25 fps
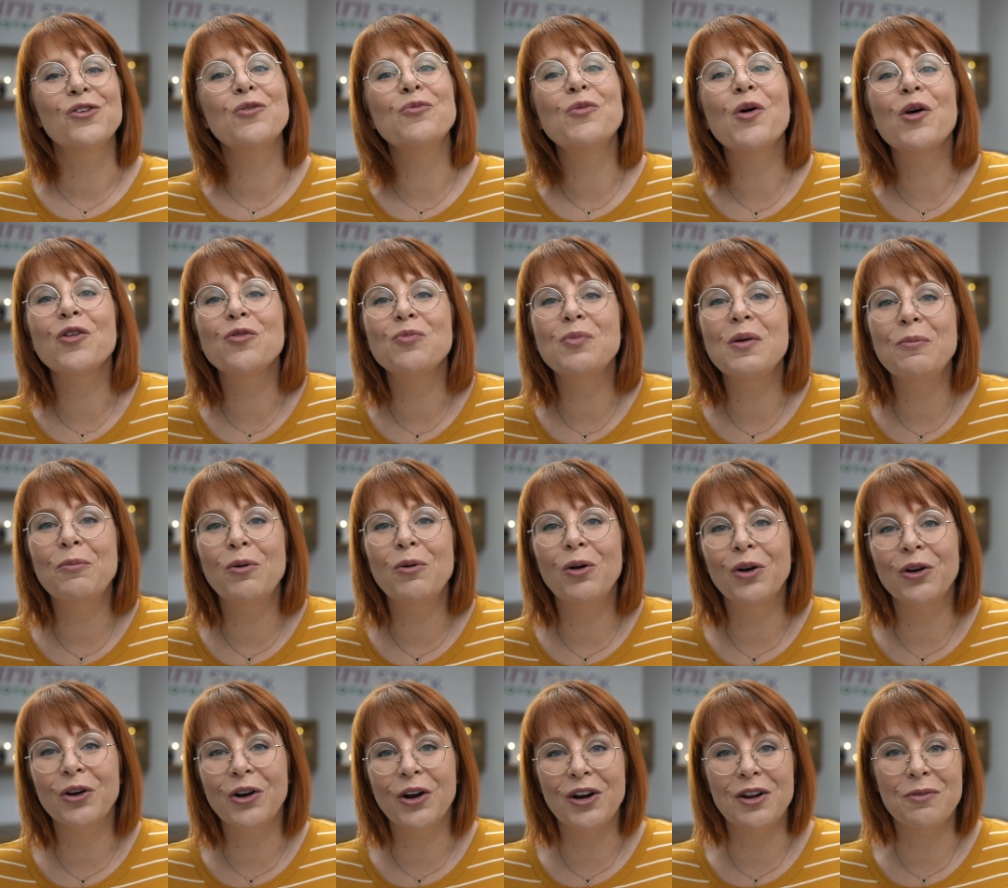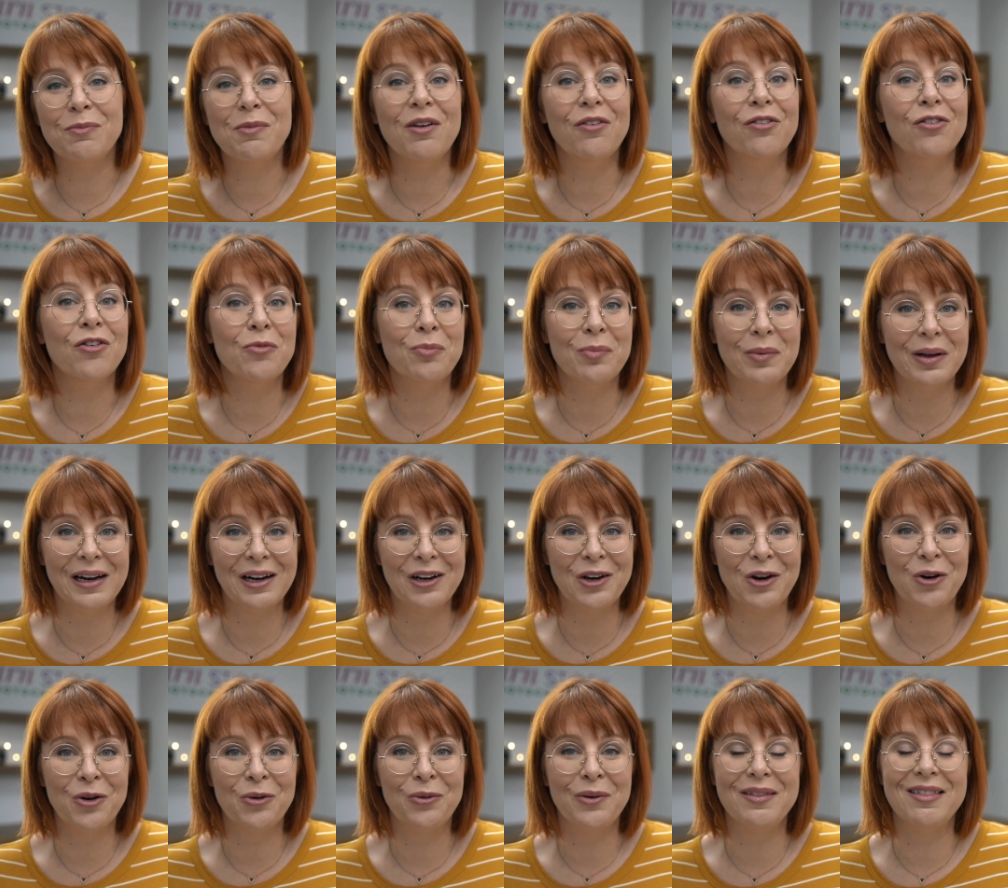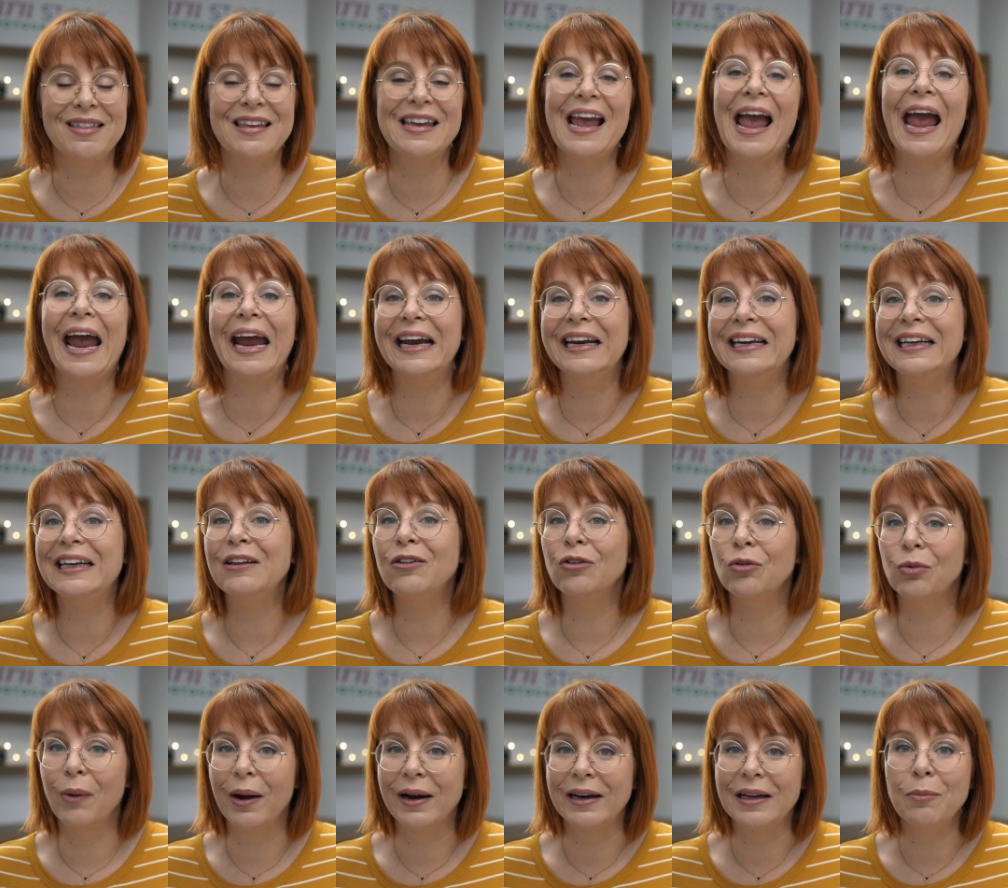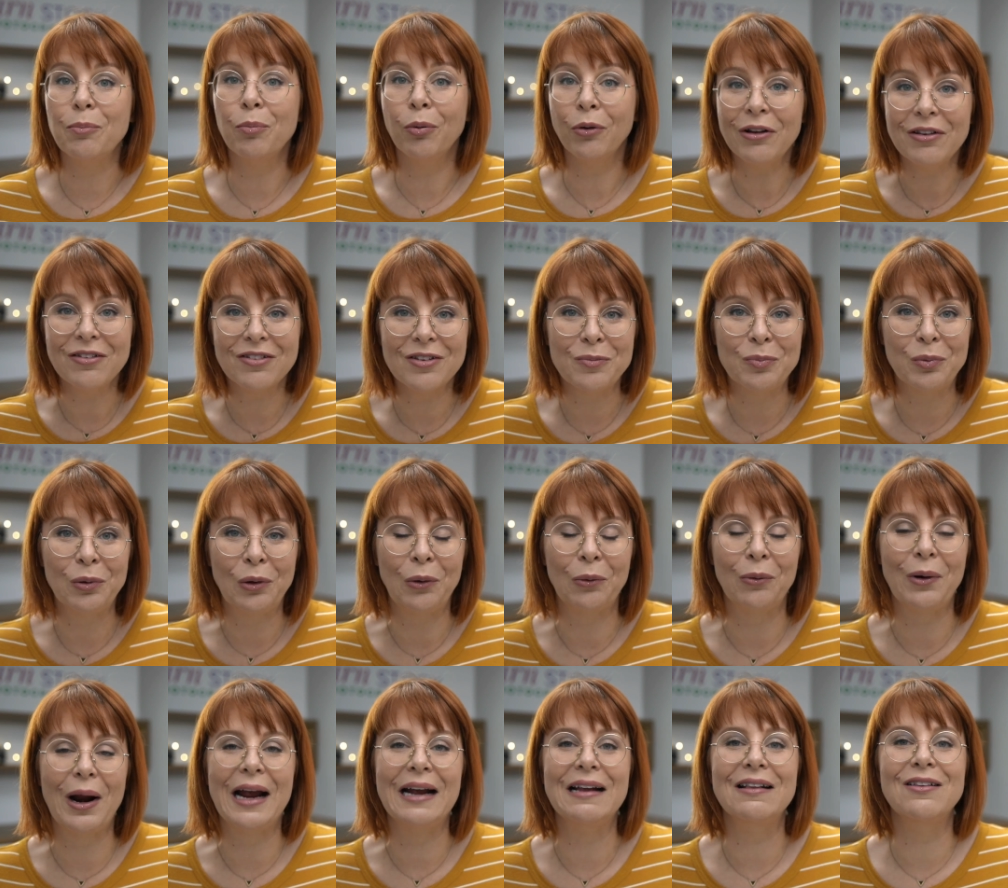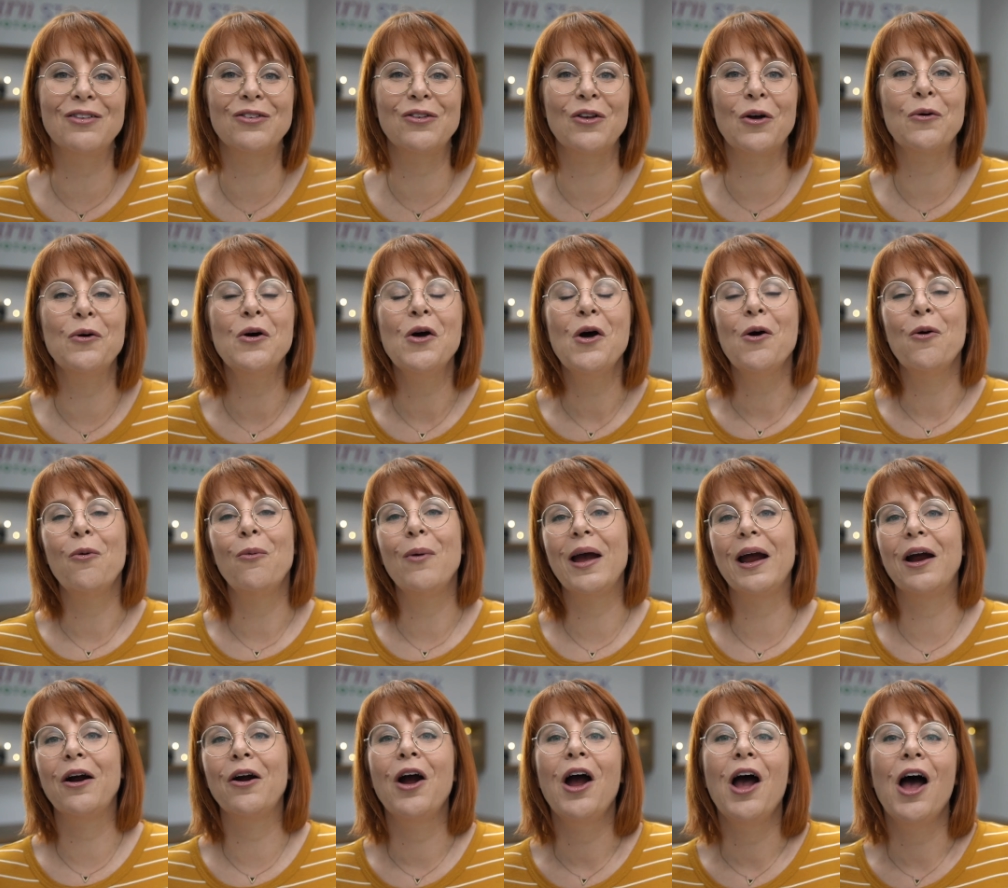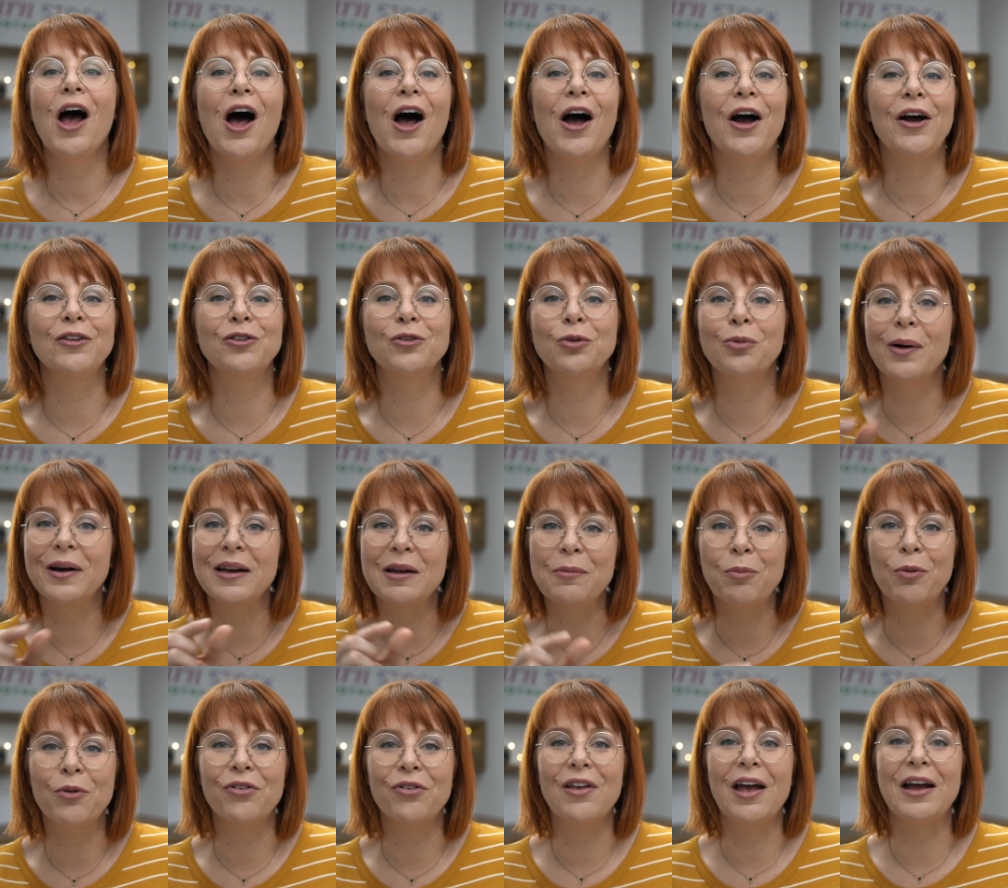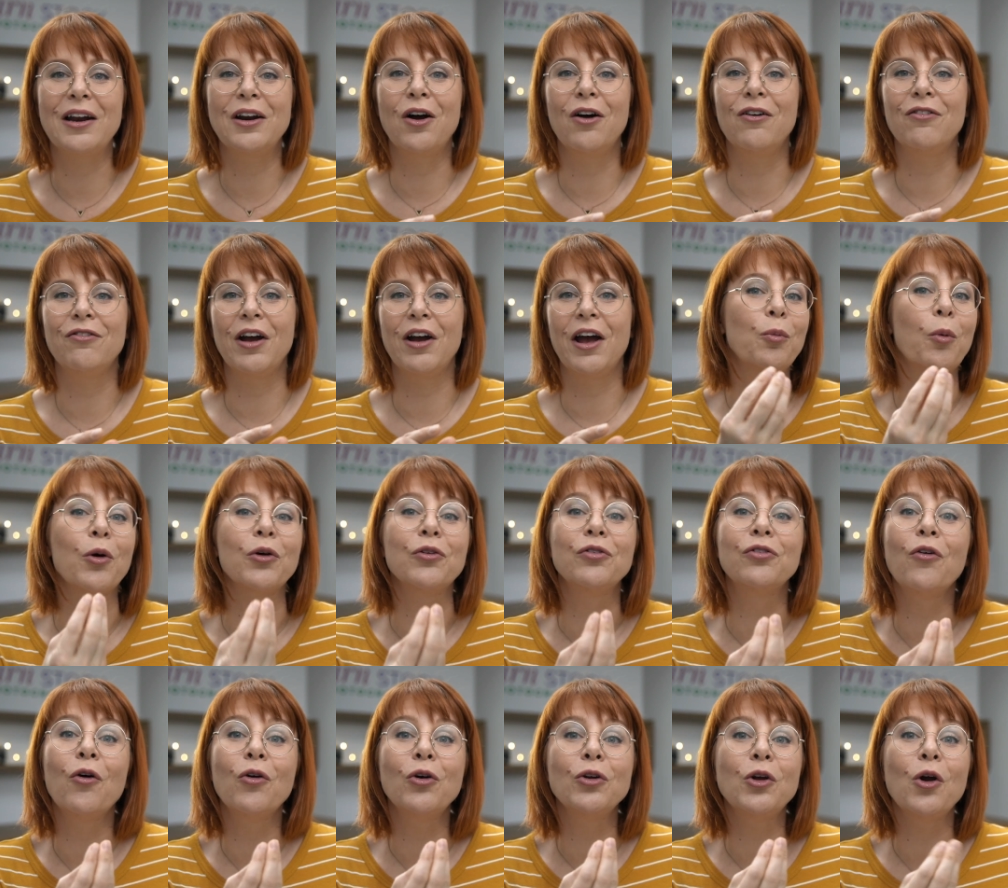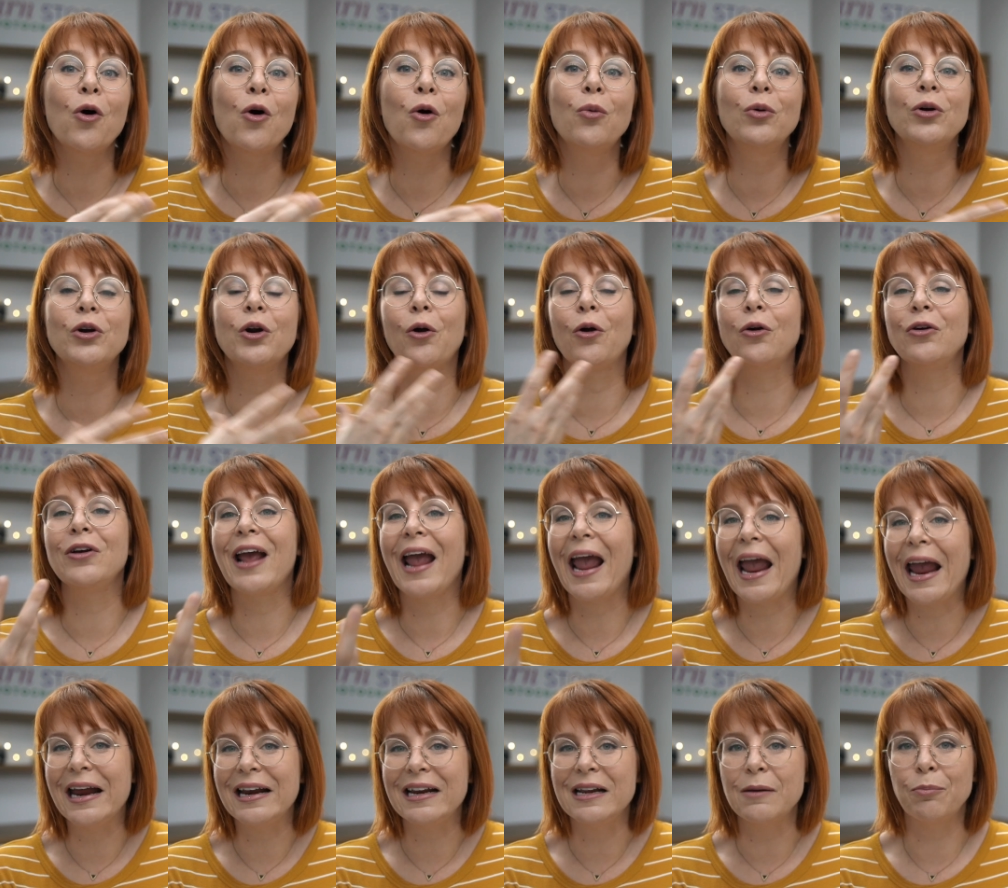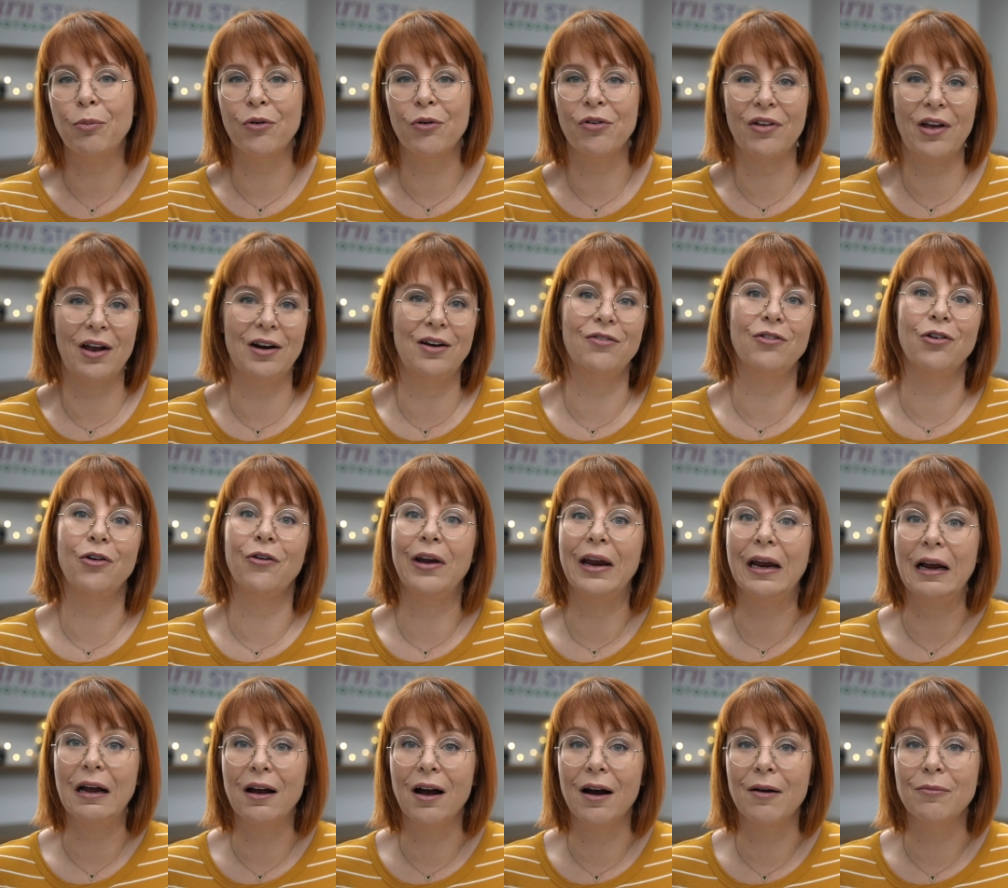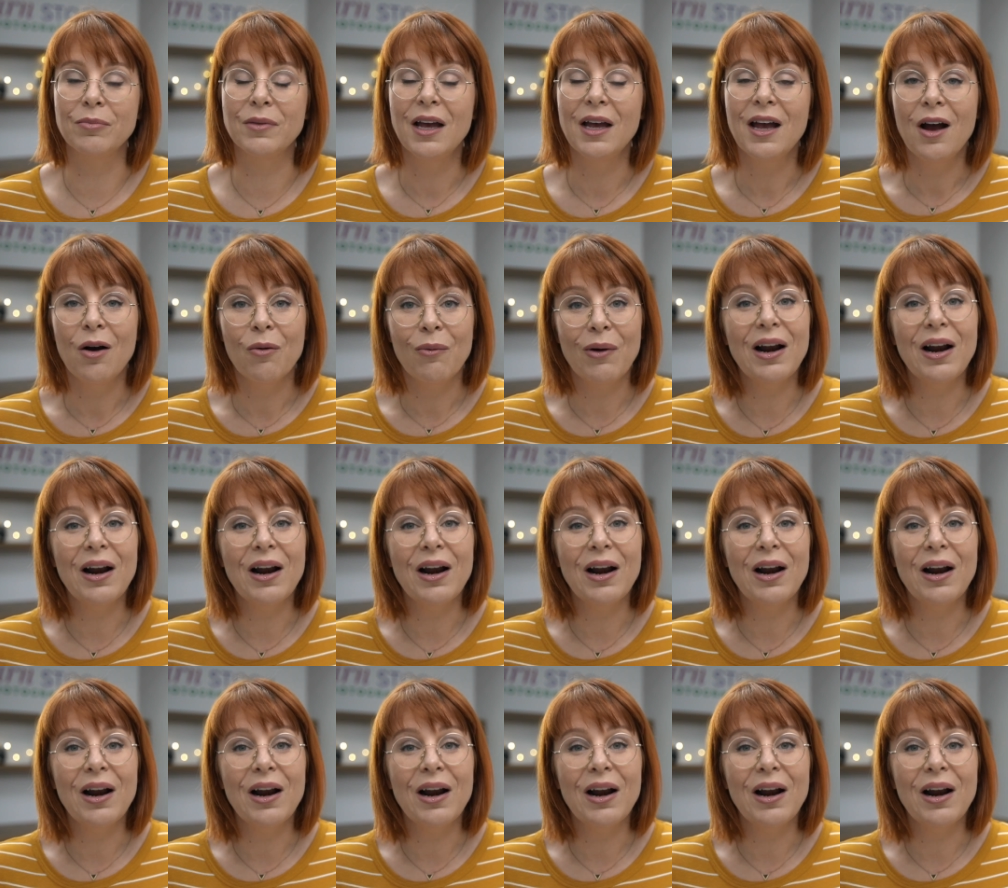So most people are going to be familiar with the 80-20 principle, right? So where 20% of your portfolio would earn 80% of your income.